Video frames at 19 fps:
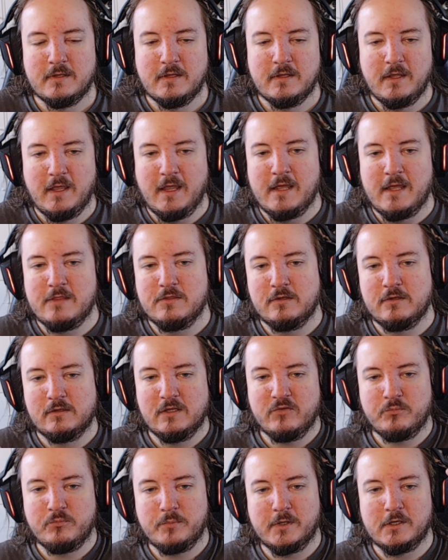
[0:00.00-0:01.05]
and the
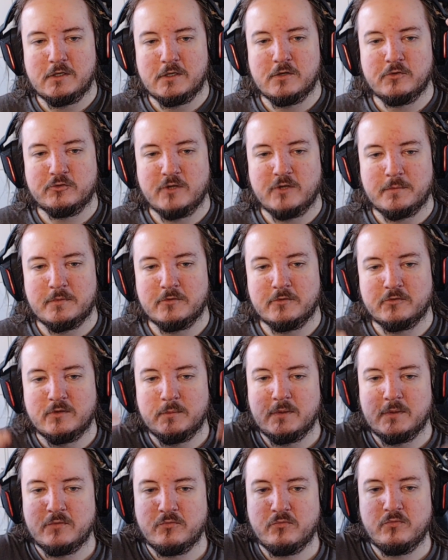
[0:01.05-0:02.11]
left button goes up. There's a
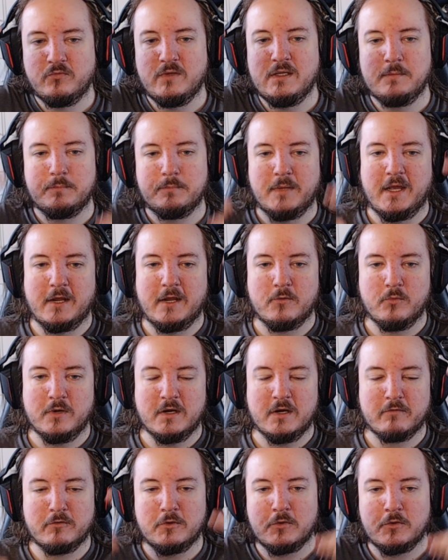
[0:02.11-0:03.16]
little bit of feedback
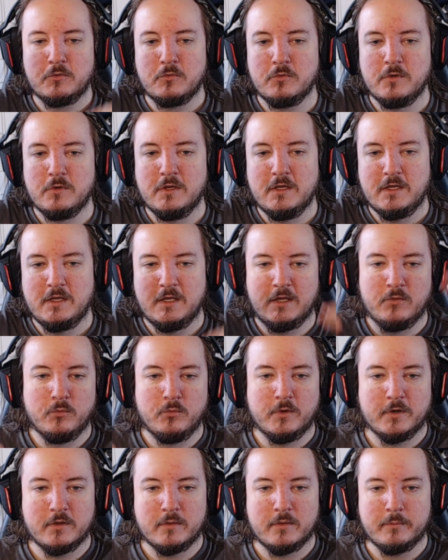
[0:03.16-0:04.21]
whenever you hit
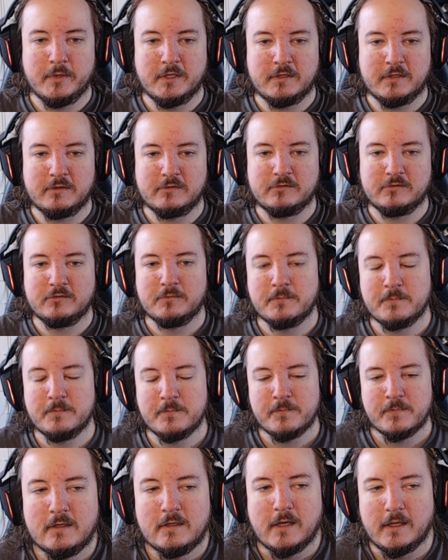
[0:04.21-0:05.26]
one of the buttons.
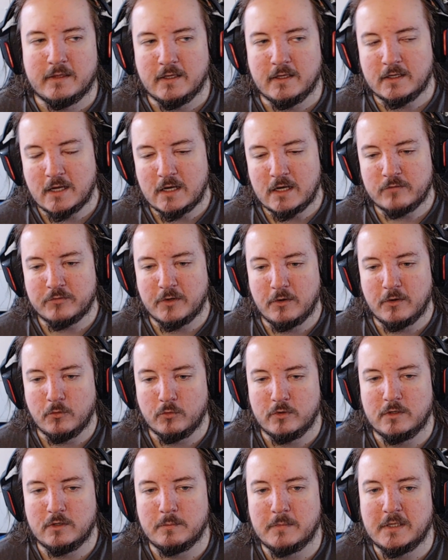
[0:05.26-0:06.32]
And that kind of
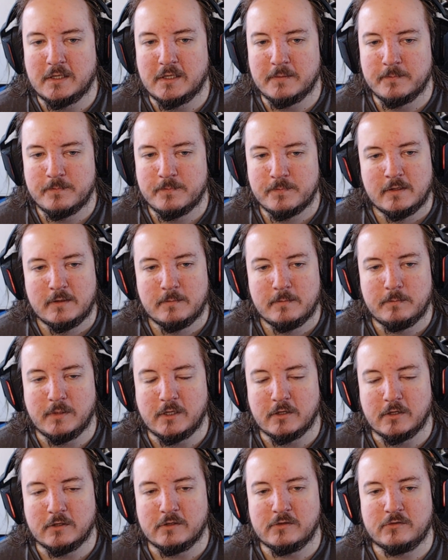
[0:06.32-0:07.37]
annoyed me,
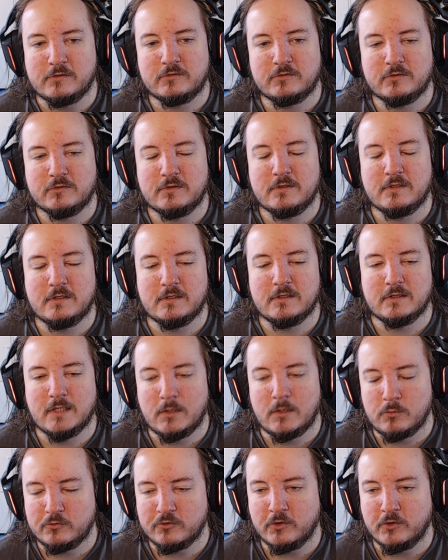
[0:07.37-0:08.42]
because
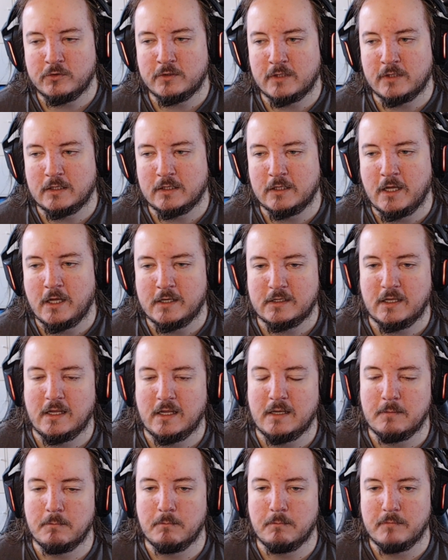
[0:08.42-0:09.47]
that resulted a lot
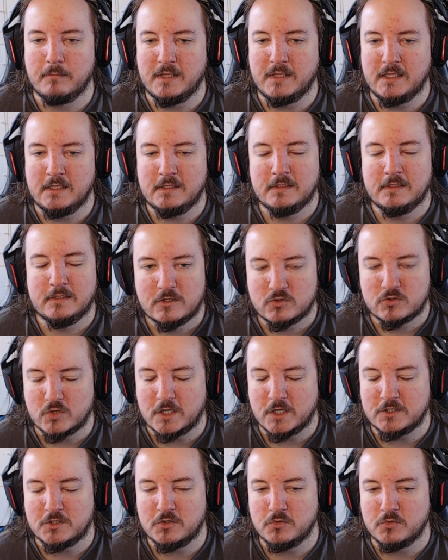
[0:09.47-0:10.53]
in me
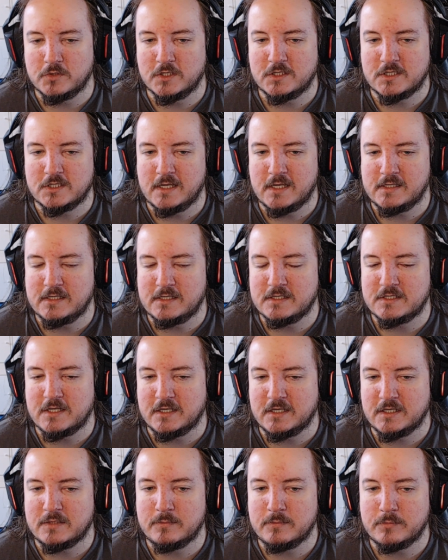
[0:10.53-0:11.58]
trying to do an attack in
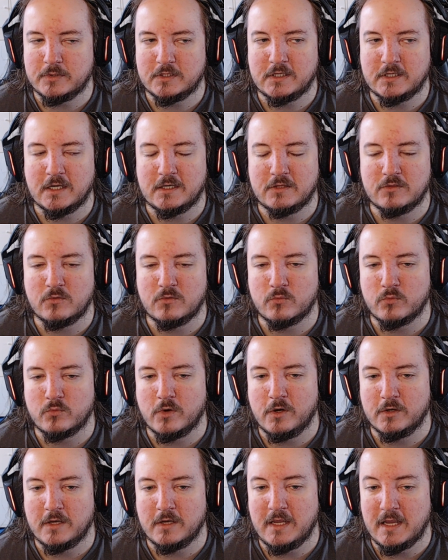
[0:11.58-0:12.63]
Tekken but getting the
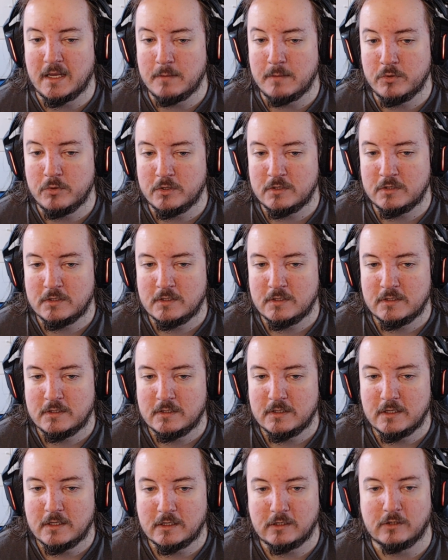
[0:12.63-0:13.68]
wrong input,
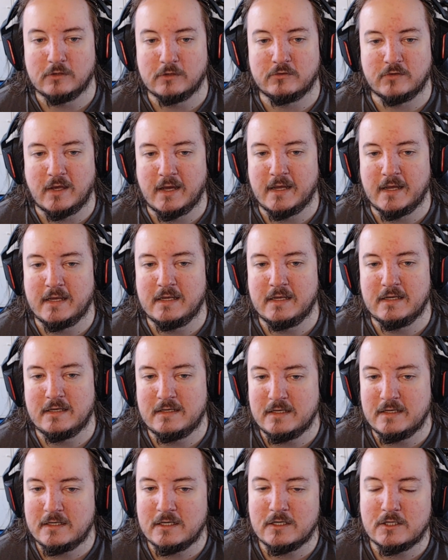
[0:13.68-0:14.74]
because I
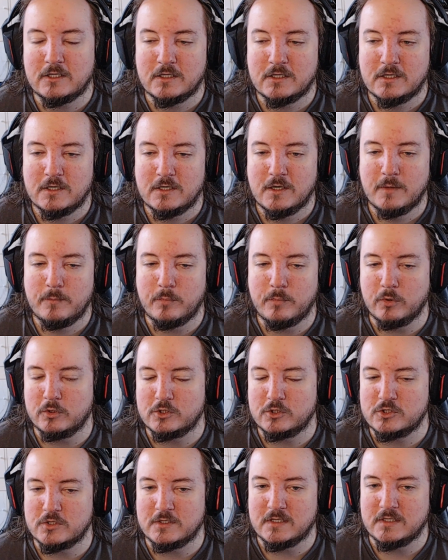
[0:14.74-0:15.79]
didn't
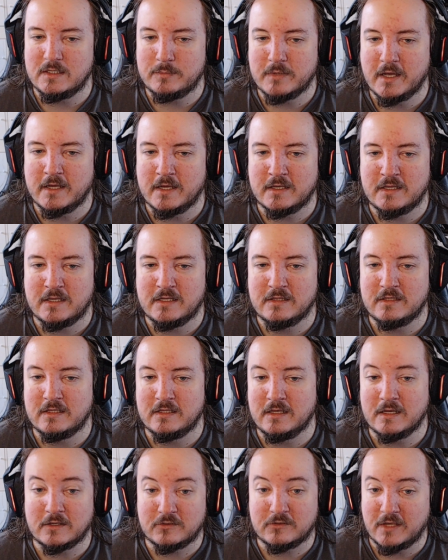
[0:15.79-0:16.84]
push the D-pad in the
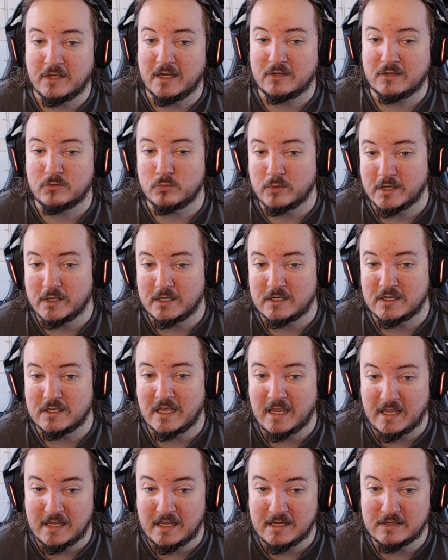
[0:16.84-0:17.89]
exact right
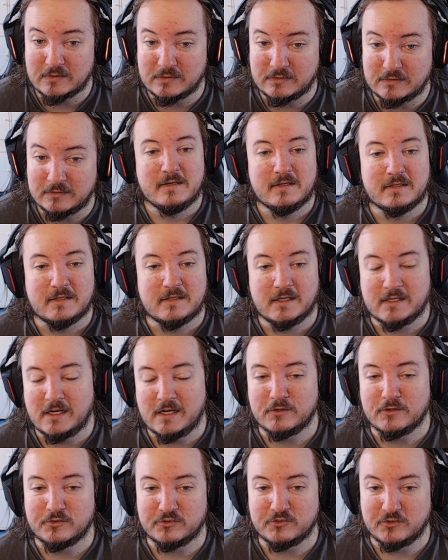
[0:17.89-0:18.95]
angle. That
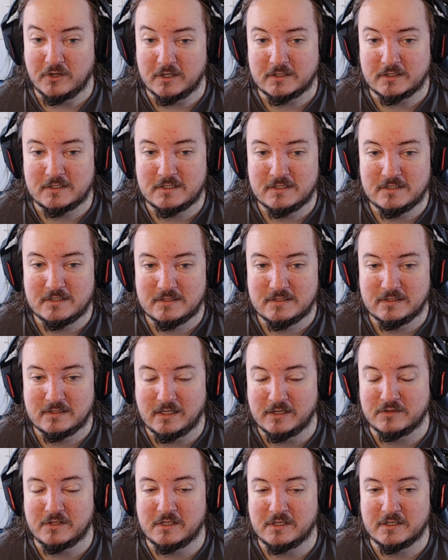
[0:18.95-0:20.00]
kind of sucked,
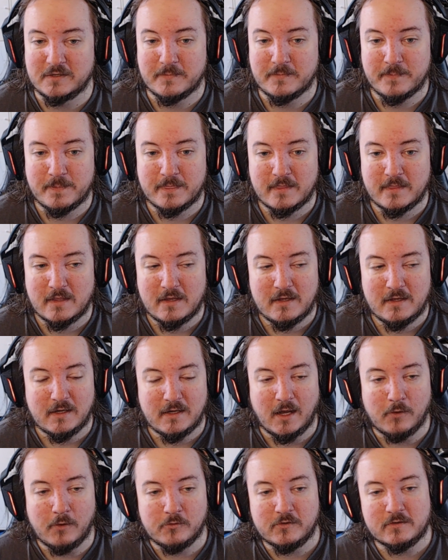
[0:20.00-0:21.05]
I think.
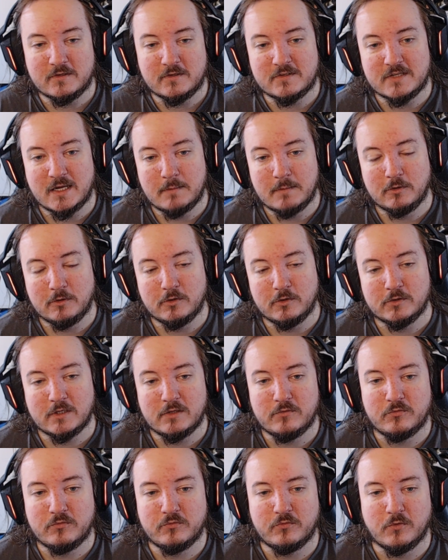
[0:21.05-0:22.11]
I was at the time
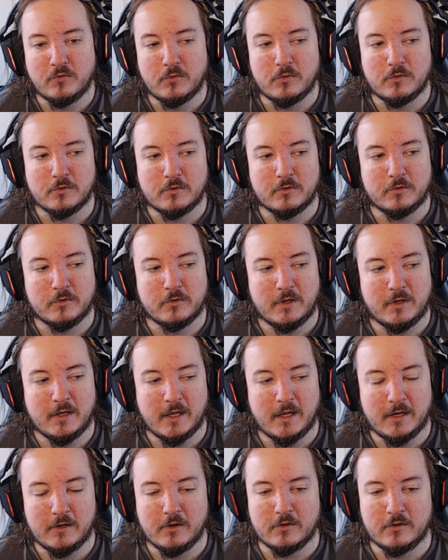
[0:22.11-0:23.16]
looking for
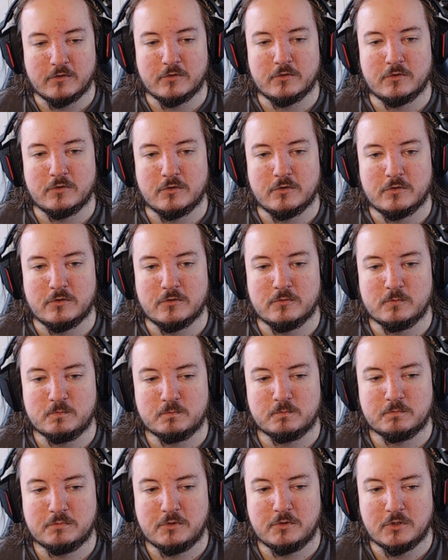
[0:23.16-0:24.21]
another
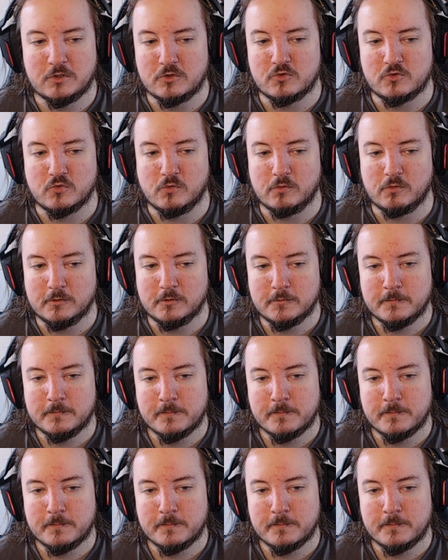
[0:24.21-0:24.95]
controller.